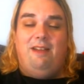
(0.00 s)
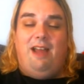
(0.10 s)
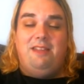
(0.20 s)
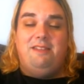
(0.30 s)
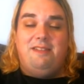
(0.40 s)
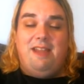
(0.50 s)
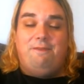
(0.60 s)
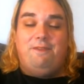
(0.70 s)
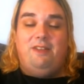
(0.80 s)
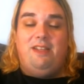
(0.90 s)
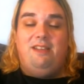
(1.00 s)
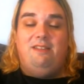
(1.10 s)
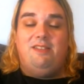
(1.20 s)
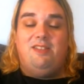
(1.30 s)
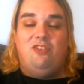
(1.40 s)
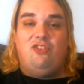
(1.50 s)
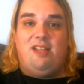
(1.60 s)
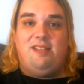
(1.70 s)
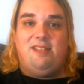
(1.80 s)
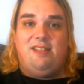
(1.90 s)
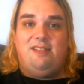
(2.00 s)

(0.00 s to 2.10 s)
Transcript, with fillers: I, I definitely suggest it